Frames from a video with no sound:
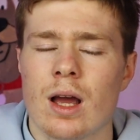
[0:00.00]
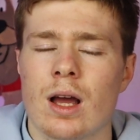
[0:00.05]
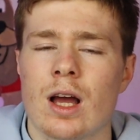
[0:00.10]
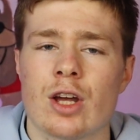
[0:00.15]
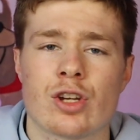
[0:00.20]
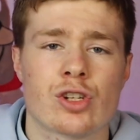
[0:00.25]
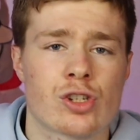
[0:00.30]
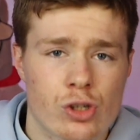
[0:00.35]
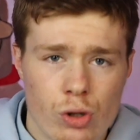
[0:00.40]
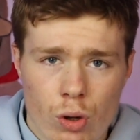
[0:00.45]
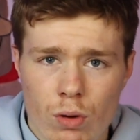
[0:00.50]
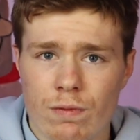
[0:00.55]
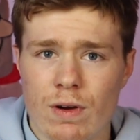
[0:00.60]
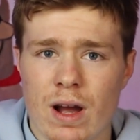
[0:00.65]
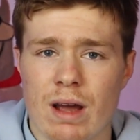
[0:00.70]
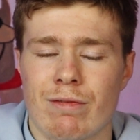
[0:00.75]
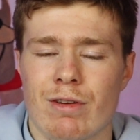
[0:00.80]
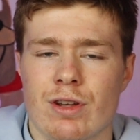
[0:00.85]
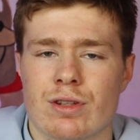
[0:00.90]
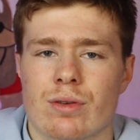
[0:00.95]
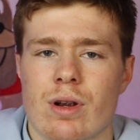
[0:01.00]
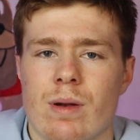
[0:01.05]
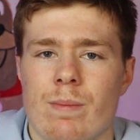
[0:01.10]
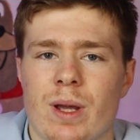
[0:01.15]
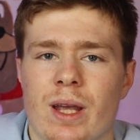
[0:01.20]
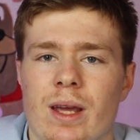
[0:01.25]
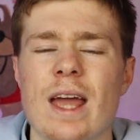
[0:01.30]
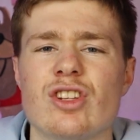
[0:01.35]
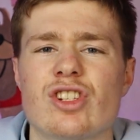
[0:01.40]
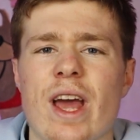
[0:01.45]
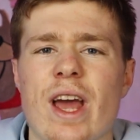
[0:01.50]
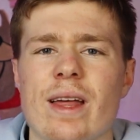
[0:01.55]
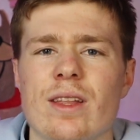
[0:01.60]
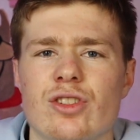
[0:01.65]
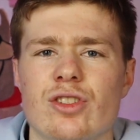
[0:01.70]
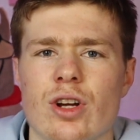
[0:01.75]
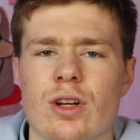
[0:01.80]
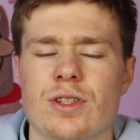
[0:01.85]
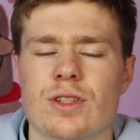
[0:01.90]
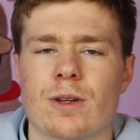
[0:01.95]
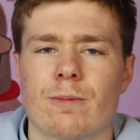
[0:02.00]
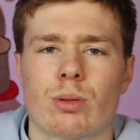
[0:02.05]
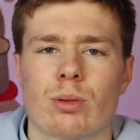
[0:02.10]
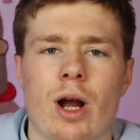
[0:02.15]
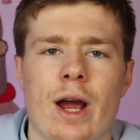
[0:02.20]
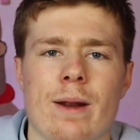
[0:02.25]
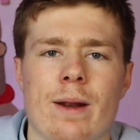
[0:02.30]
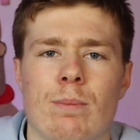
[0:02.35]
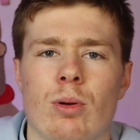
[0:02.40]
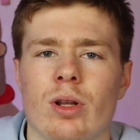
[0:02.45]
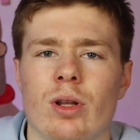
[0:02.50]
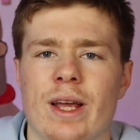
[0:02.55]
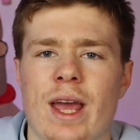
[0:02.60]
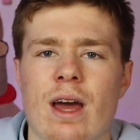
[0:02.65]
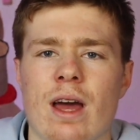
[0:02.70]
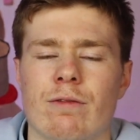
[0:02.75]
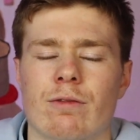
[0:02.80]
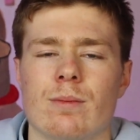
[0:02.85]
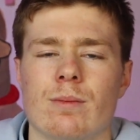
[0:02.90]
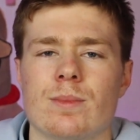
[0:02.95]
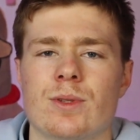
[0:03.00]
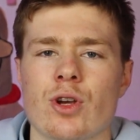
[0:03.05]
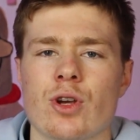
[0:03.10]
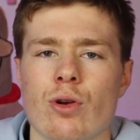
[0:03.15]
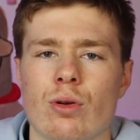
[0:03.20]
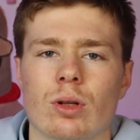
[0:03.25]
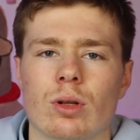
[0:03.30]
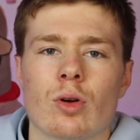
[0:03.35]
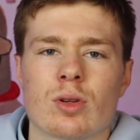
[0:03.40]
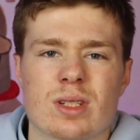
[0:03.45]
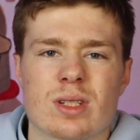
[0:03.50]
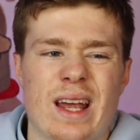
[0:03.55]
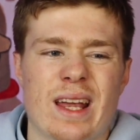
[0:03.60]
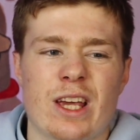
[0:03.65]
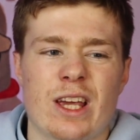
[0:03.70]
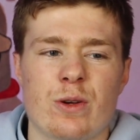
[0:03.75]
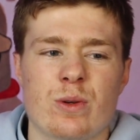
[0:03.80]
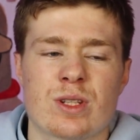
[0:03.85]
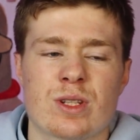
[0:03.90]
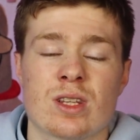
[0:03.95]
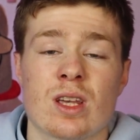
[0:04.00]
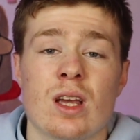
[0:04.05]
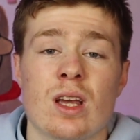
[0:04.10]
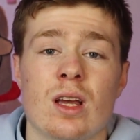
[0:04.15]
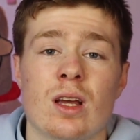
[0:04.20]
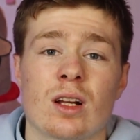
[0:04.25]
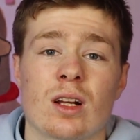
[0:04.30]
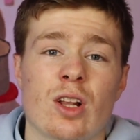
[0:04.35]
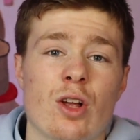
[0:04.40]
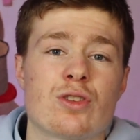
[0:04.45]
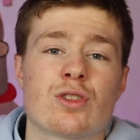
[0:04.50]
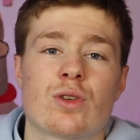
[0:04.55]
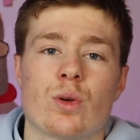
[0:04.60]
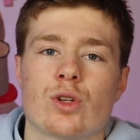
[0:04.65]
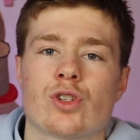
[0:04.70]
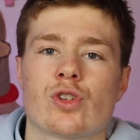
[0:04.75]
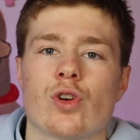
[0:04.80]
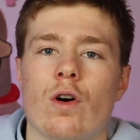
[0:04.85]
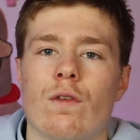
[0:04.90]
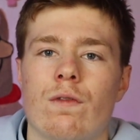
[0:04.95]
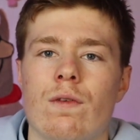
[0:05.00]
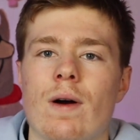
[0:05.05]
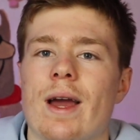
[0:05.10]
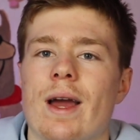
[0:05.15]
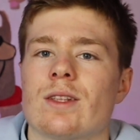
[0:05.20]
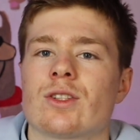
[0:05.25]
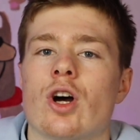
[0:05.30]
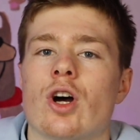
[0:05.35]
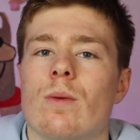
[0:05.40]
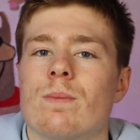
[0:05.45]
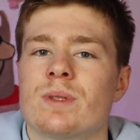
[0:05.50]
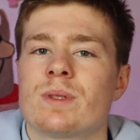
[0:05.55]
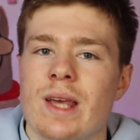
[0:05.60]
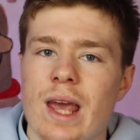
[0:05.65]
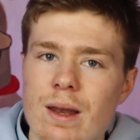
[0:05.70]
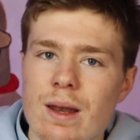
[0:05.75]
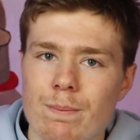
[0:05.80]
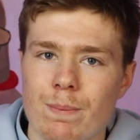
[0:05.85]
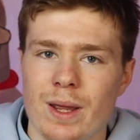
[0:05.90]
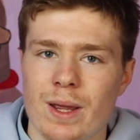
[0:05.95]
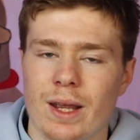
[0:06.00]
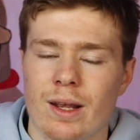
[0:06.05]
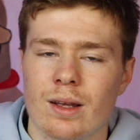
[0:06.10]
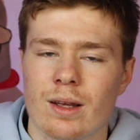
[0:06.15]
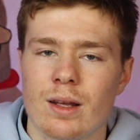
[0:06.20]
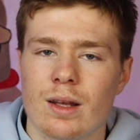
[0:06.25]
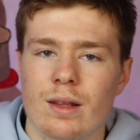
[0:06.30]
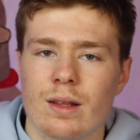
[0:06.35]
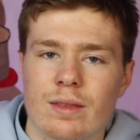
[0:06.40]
And Jalen Johnson, prior to pulling out from Duke, looked like he was close to a surefire top 10 pick.